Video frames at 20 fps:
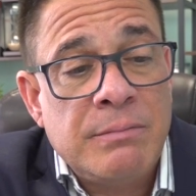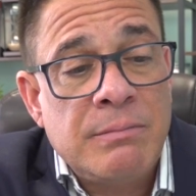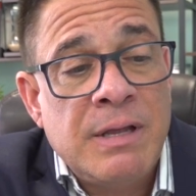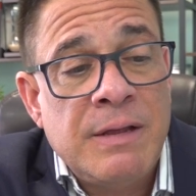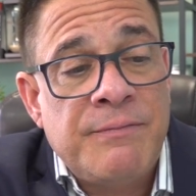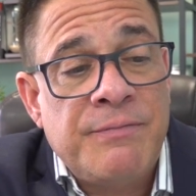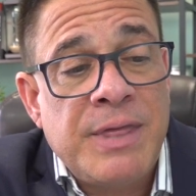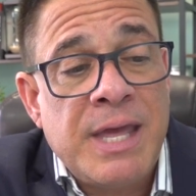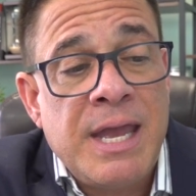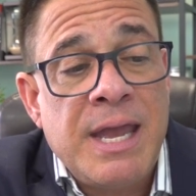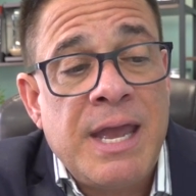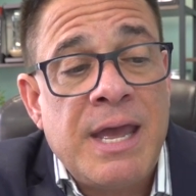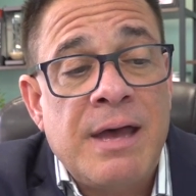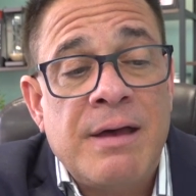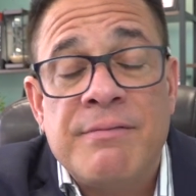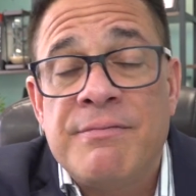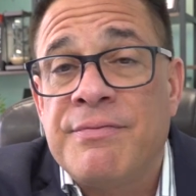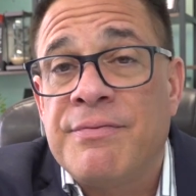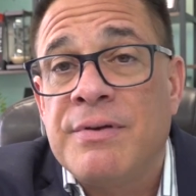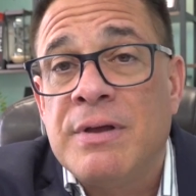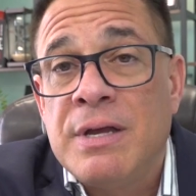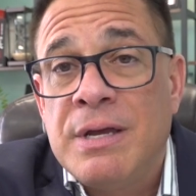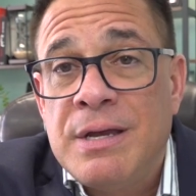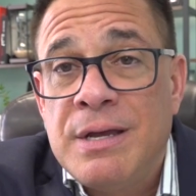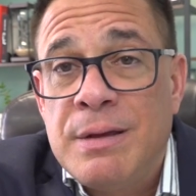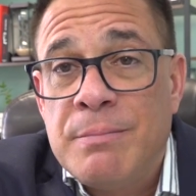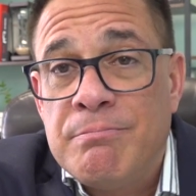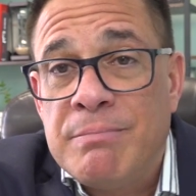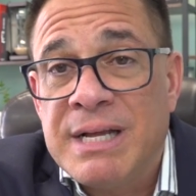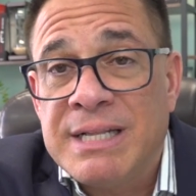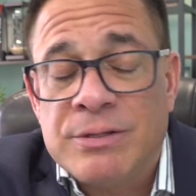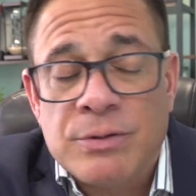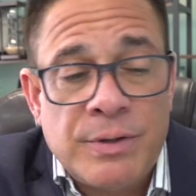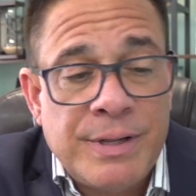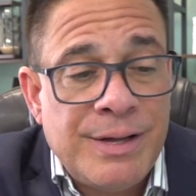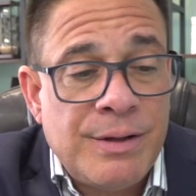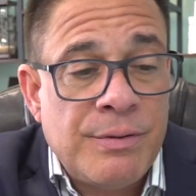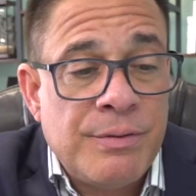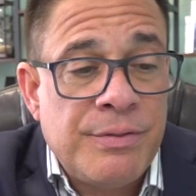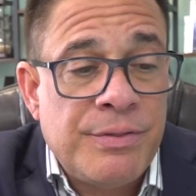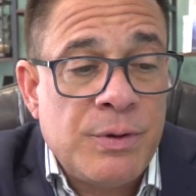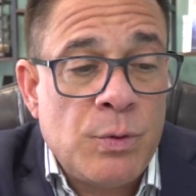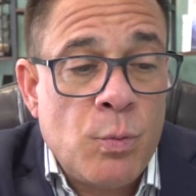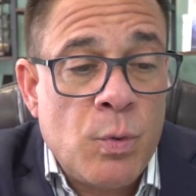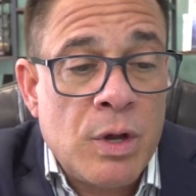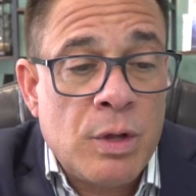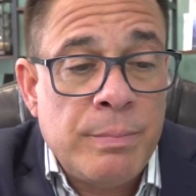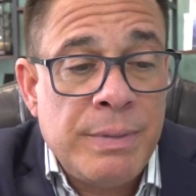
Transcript: if they have mental health and well